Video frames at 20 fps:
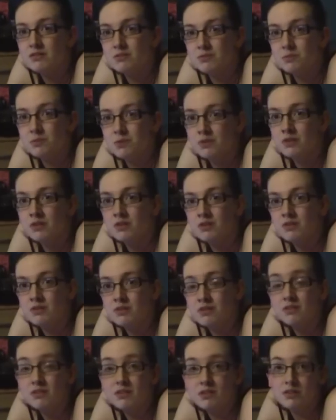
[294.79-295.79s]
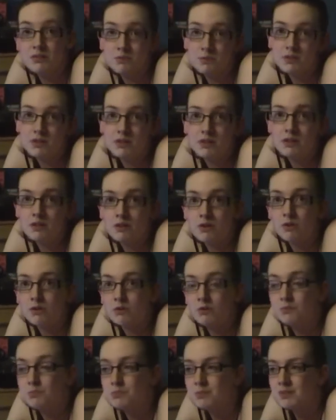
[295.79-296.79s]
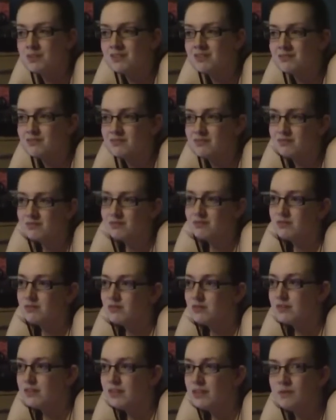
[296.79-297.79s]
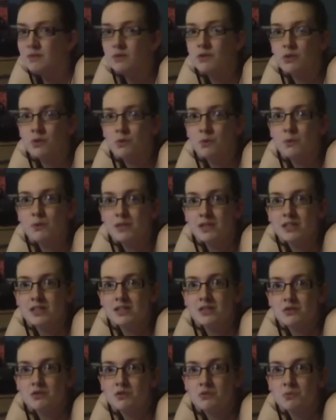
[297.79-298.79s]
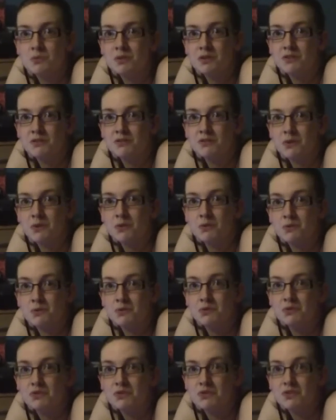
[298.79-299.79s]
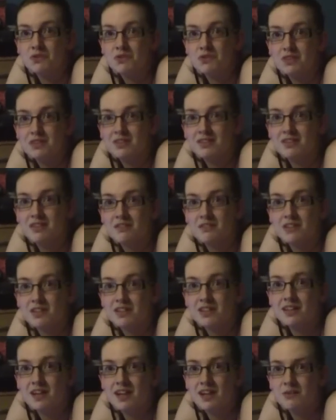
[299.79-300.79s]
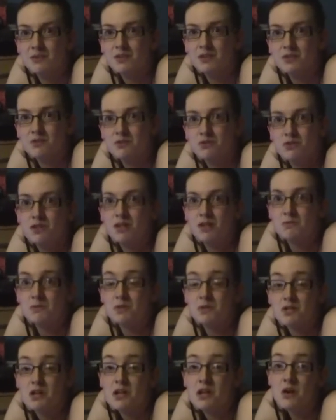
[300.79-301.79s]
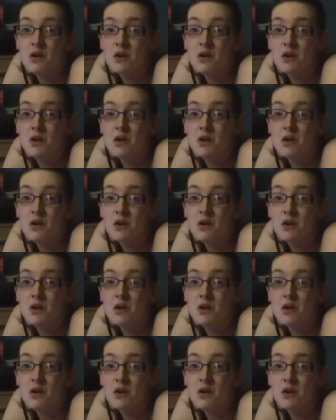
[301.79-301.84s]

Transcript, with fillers: Abroad? Oh, yeah, well, there you go. But even though we can do it with our phones and stuff like that, we don't do that much.